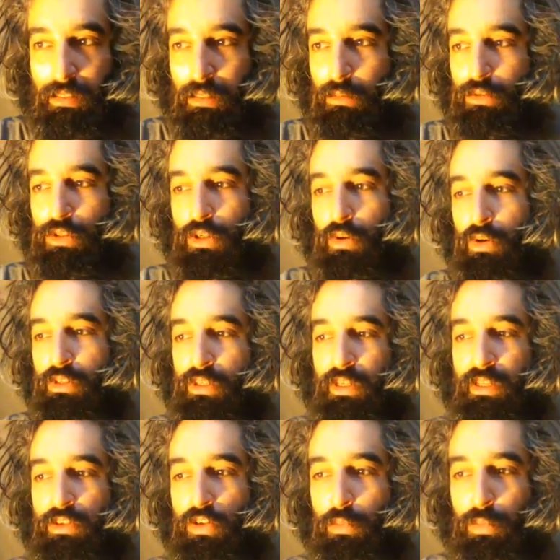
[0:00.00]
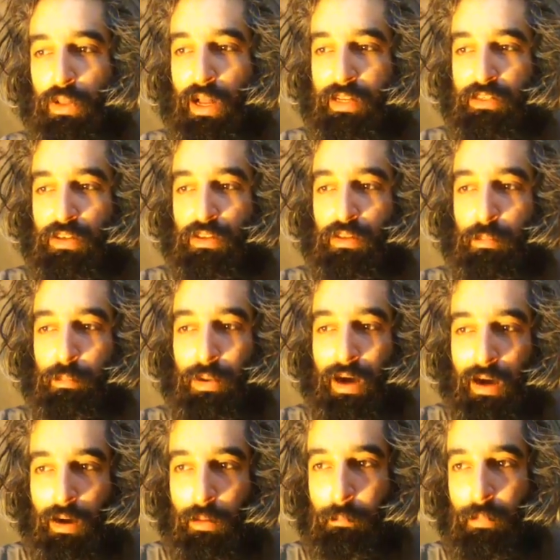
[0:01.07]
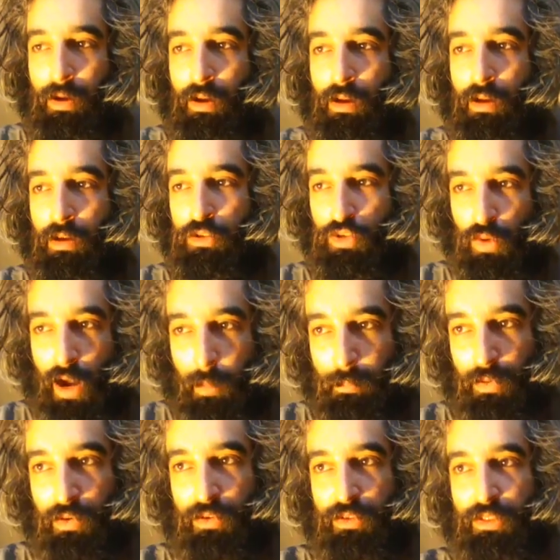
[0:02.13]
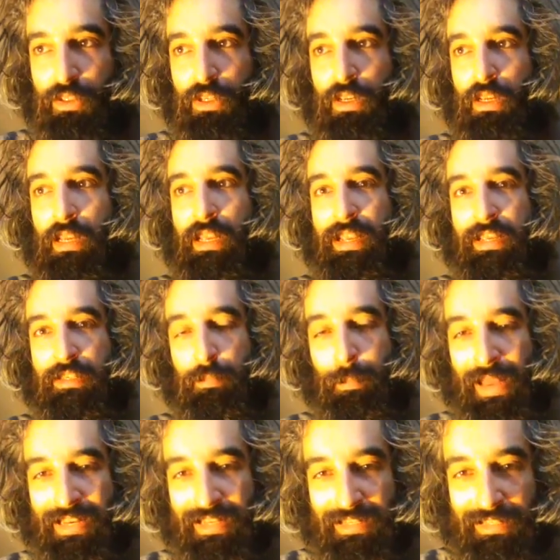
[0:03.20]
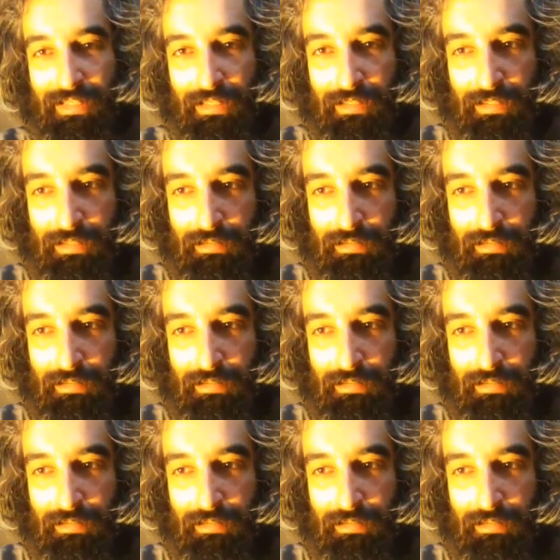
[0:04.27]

What you're going to need to apply to the bomb droppers is medicine.